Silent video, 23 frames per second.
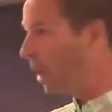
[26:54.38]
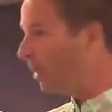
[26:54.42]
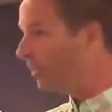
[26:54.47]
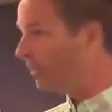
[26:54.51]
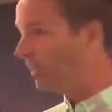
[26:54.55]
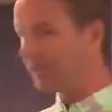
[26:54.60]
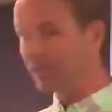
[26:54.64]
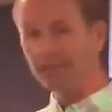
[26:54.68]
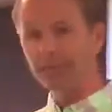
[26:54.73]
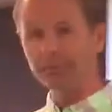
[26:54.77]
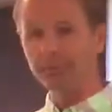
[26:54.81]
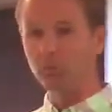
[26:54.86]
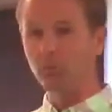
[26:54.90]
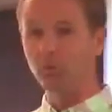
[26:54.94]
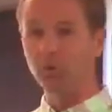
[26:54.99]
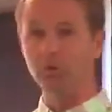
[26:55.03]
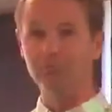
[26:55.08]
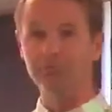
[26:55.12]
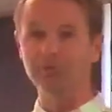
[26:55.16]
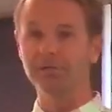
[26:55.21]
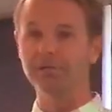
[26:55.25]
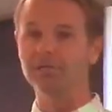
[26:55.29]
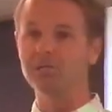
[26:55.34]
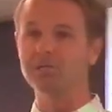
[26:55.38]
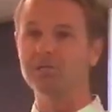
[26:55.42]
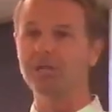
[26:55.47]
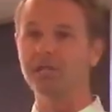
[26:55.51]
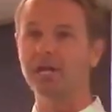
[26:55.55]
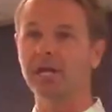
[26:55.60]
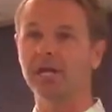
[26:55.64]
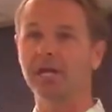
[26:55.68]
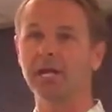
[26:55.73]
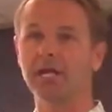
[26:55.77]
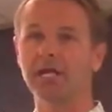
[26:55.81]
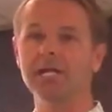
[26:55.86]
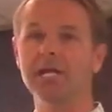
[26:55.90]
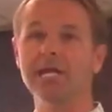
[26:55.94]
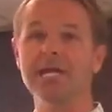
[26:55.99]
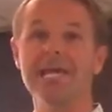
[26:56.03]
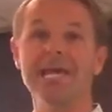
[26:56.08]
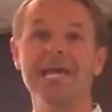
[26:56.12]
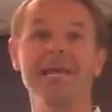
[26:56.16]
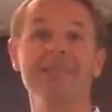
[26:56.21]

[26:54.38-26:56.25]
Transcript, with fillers: opening up an orphanage there.